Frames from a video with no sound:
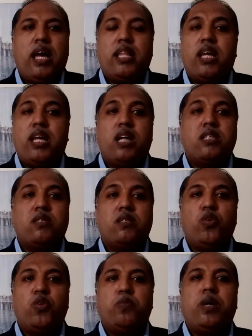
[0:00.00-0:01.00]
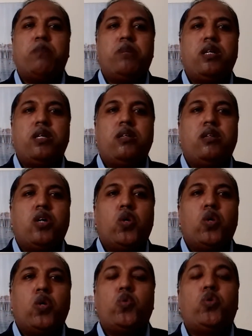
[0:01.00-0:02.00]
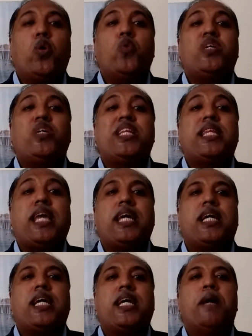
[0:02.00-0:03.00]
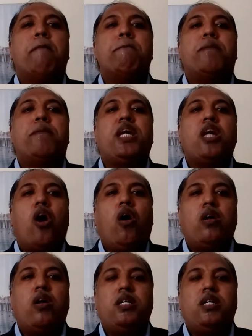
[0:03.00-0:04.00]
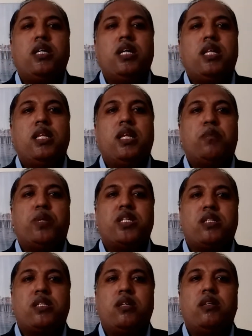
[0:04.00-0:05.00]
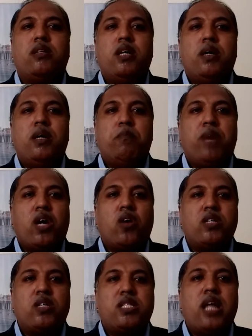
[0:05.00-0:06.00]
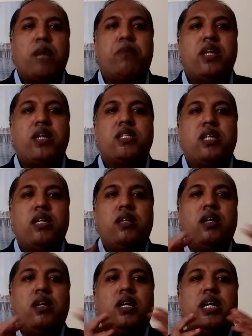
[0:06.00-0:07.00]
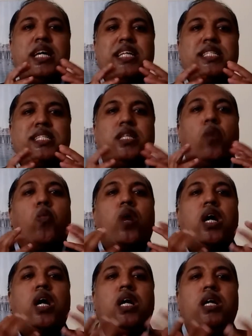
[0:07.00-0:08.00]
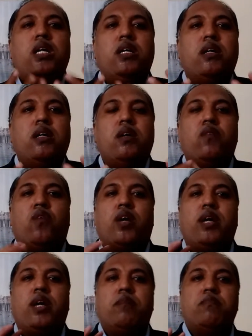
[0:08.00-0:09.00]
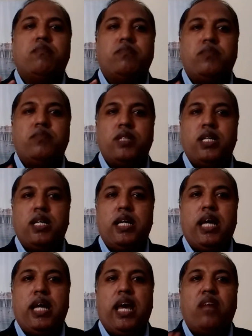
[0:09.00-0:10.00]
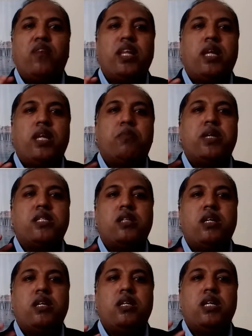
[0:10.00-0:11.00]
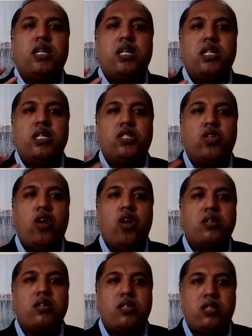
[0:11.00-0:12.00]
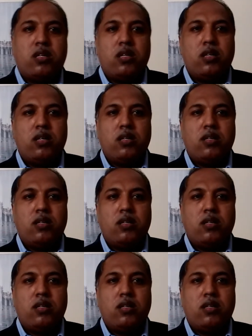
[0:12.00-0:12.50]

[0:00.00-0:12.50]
And there are few people who don't think beyond that person, because that person is the world for him. And when that person is lost,